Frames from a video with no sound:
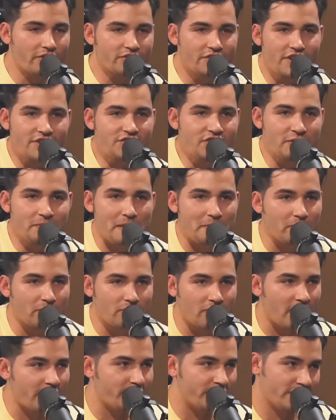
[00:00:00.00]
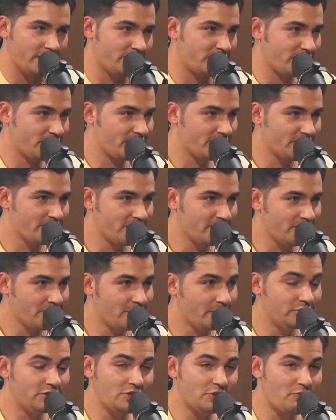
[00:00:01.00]
but autistic like, people love this.
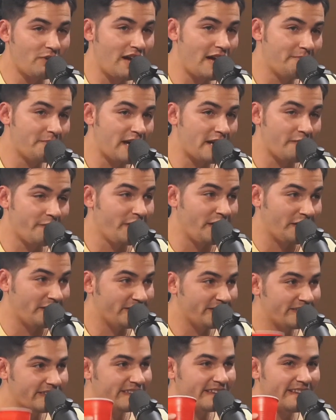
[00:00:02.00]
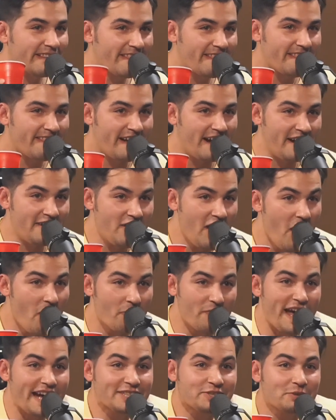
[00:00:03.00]
But even you don't like it. I
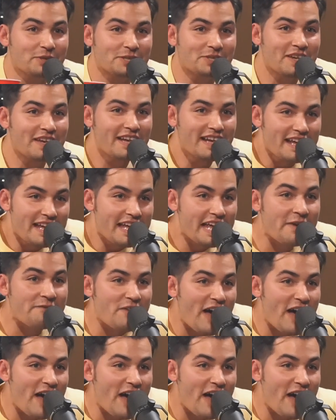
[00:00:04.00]
know. That's what.